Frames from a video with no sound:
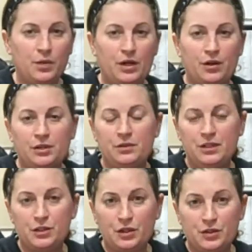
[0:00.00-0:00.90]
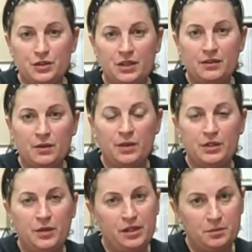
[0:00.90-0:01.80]
We are a unique shelter in that
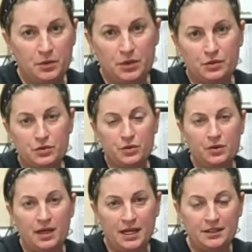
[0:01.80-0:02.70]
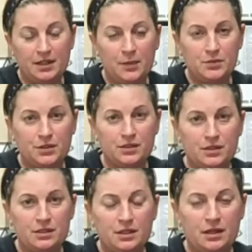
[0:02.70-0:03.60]
we do animal control and
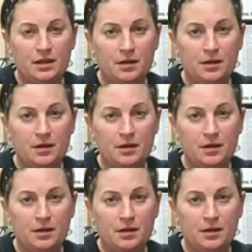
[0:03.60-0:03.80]
adoptions.